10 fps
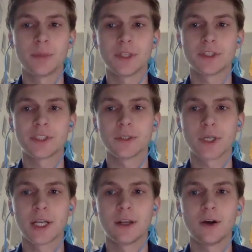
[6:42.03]
but it's still
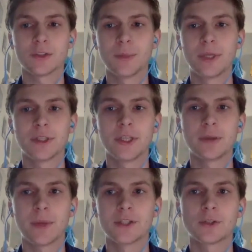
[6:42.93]
kind of ultimately
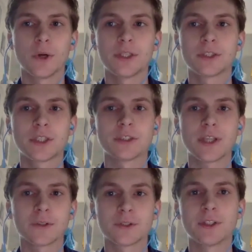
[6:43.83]
my choice because
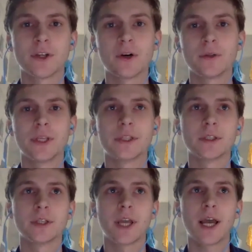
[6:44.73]
I was an adult and
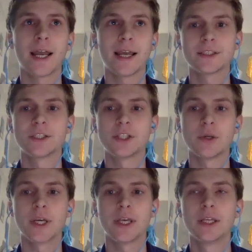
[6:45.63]
I had to do
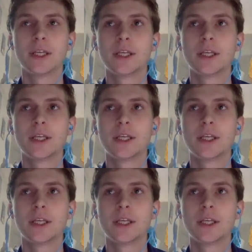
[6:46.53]
it.